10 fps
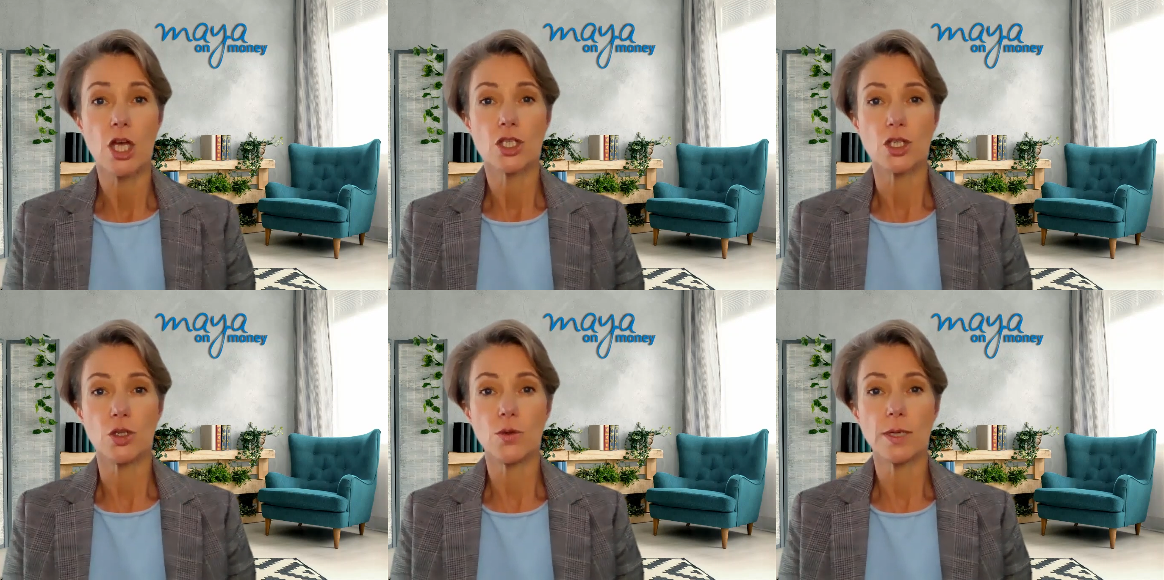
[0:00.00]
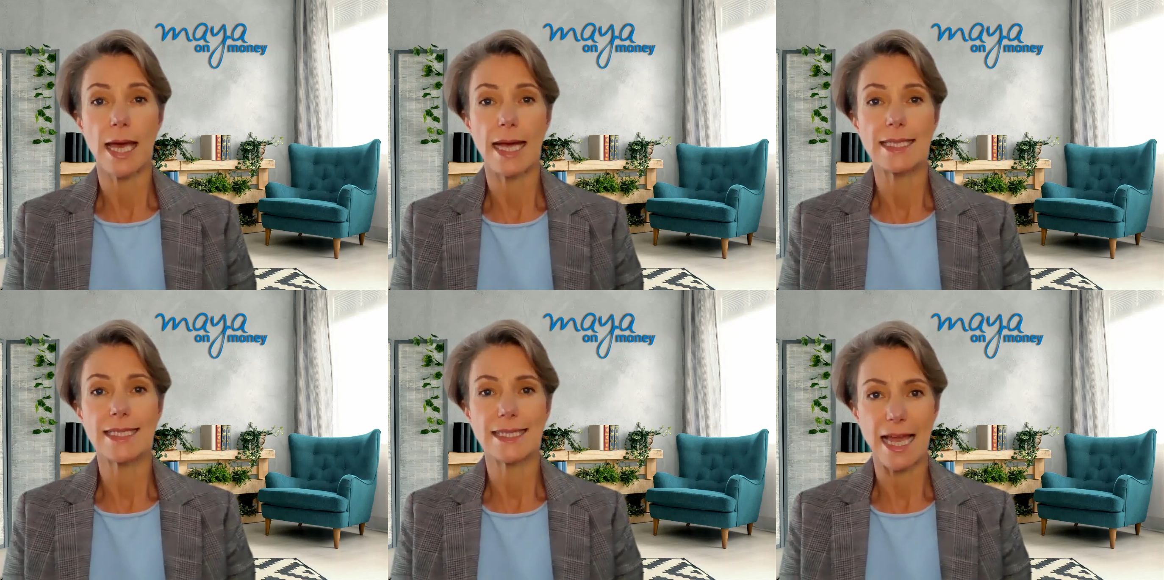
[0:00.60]
So you
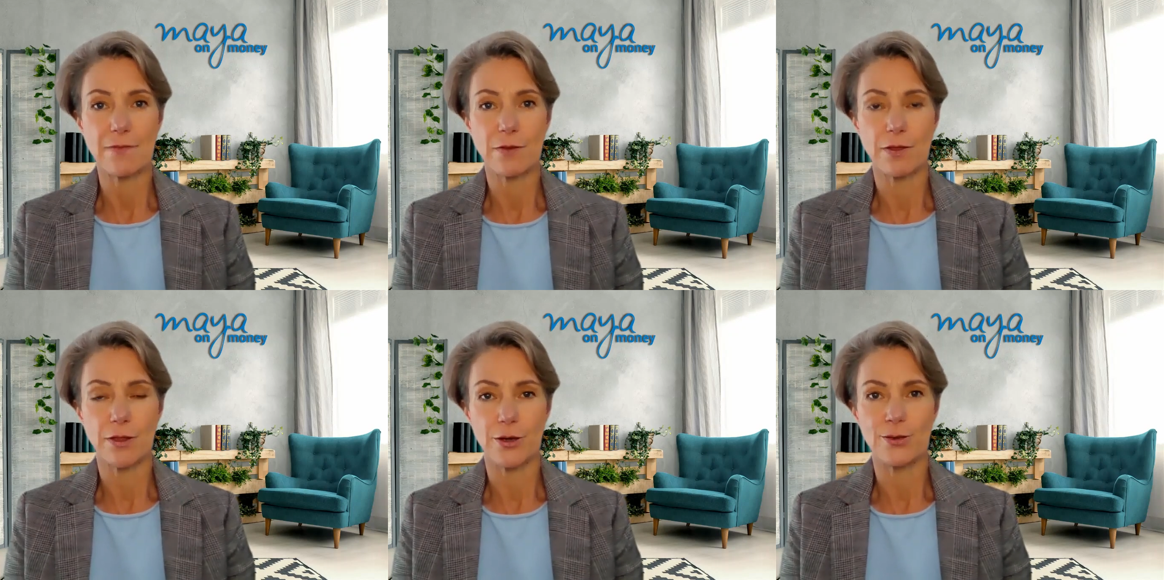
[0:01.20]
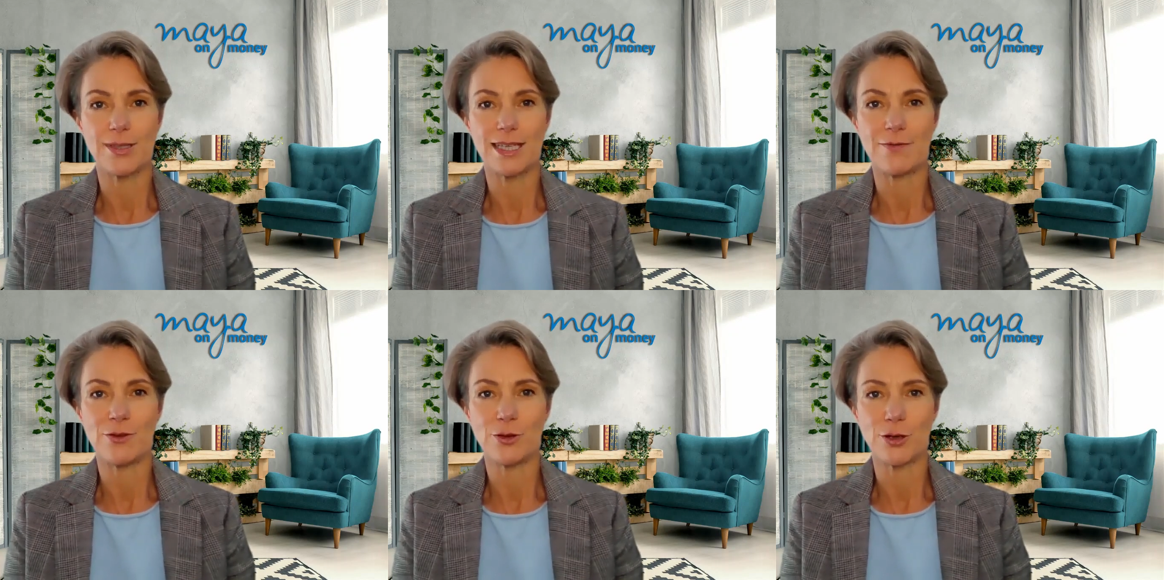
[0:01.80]
can save on those
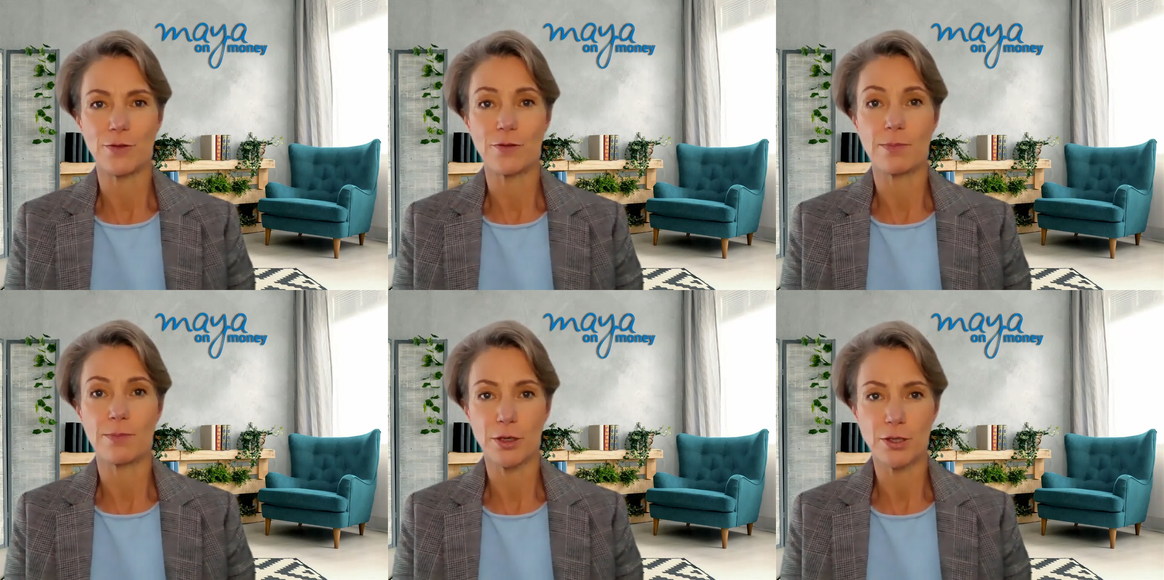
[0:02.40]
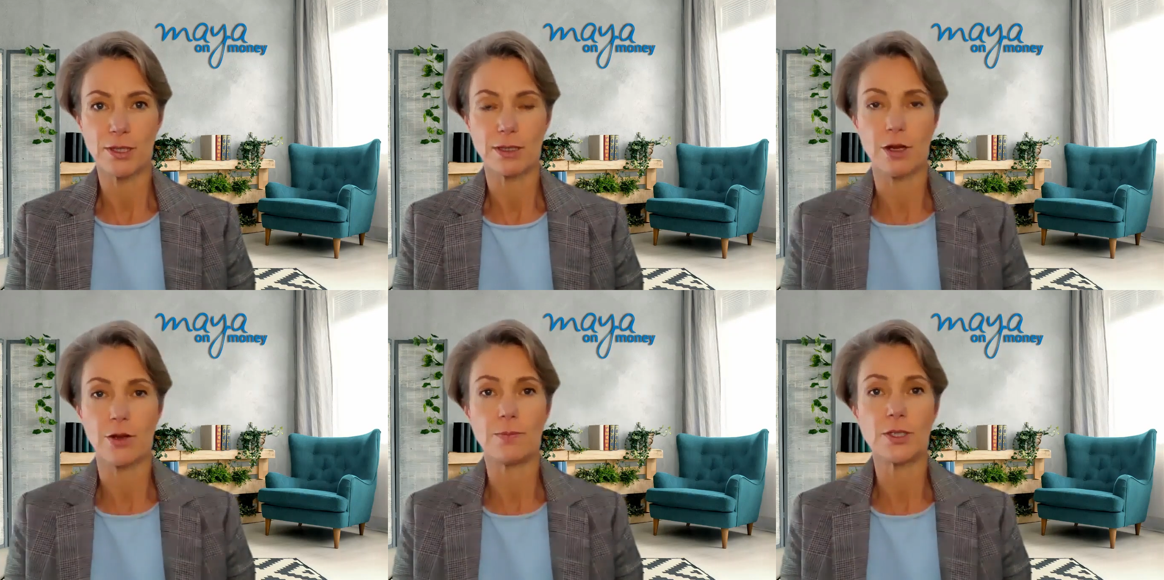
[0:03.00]
if you go for a personal
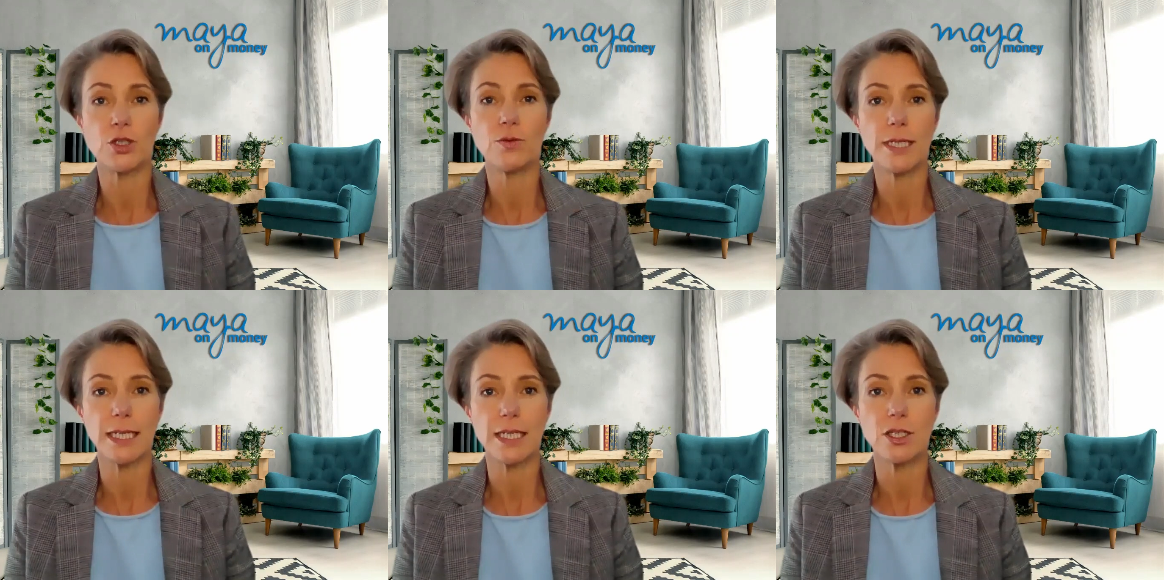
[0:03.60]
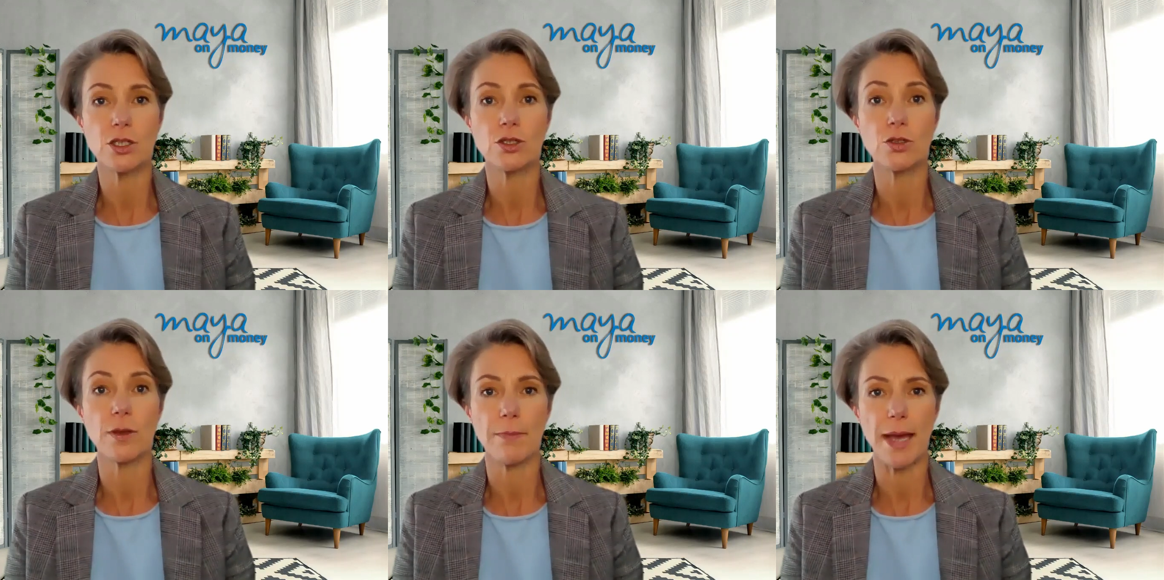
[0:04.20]
loan, but you need to
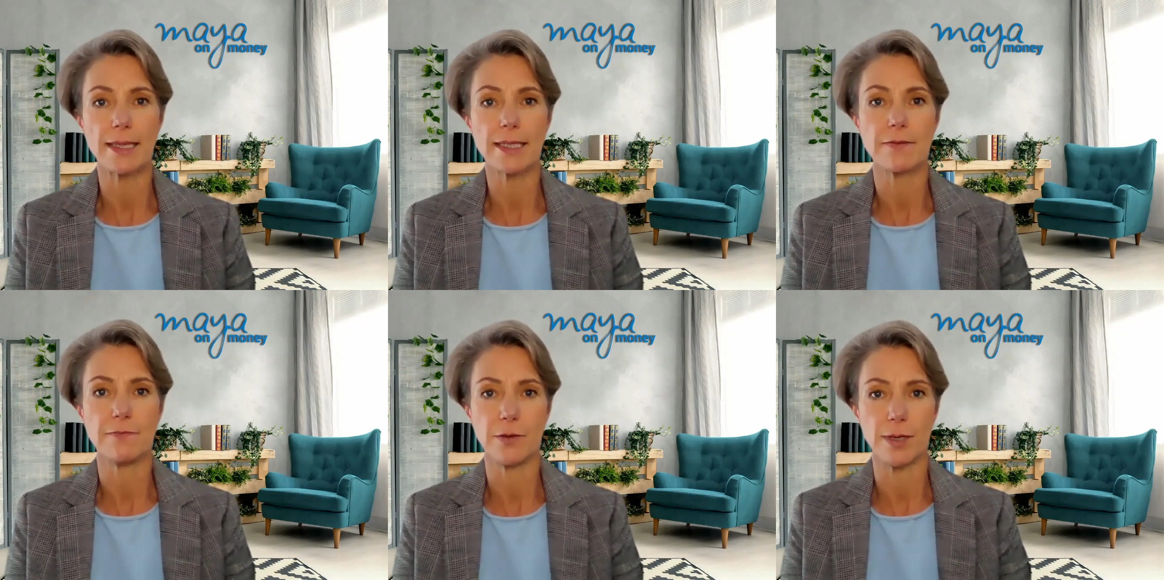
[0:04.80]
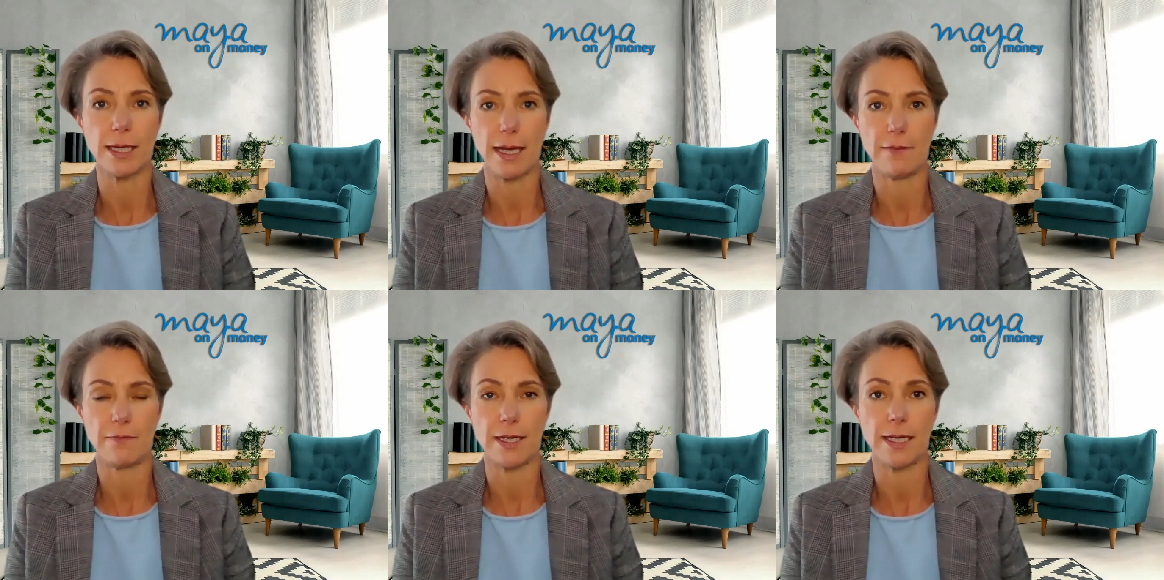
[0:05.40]
do the maths very
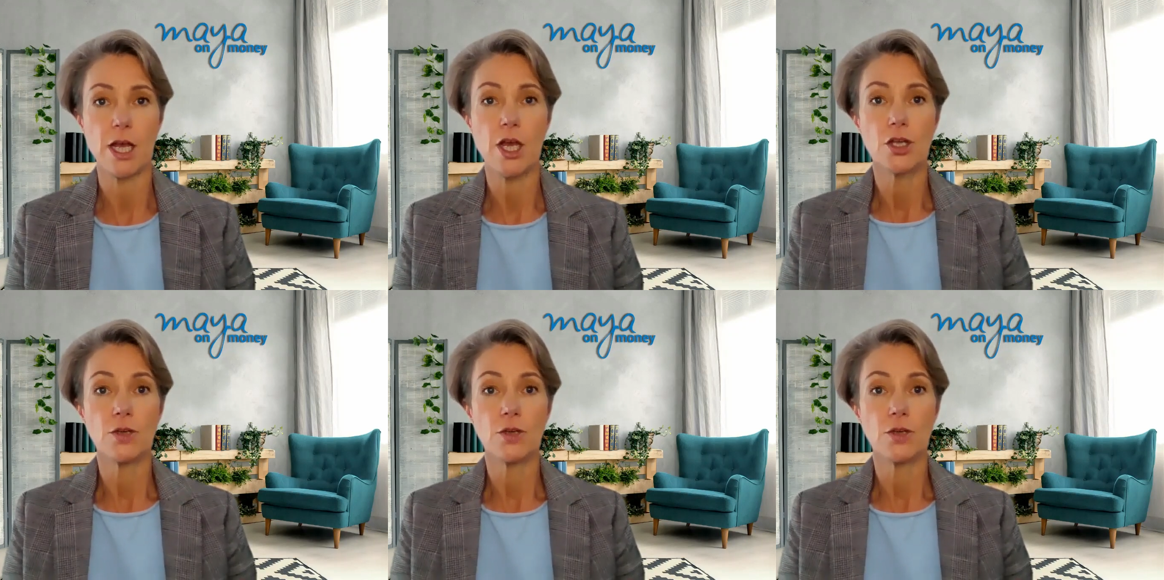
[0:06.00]
carefully.